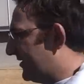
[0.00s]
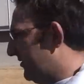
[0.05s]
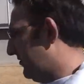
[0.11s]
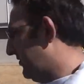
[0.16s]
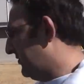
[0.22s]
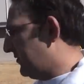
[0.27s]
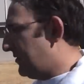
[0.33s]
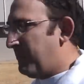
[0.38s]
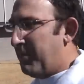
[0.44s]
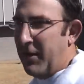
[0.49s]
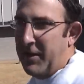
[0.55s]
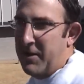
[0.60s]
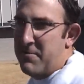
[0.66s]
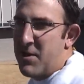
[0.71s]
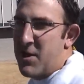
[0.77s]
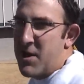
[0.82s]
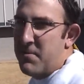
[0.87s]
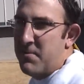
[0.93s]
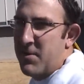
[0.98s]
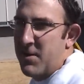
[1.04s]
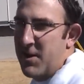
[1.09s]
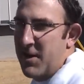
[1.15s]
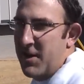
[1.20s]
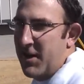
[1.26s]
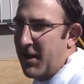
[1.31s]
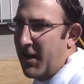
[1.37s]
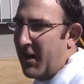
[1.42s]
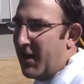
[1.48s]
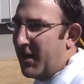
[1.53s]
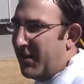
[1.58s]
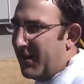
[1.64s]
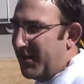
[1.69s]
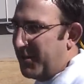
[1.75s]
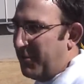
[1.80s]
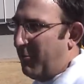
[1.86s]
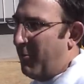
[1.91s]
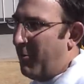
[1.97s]
as soon as we pick them up. Uh,
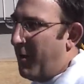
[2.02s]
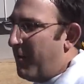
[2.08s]
this year,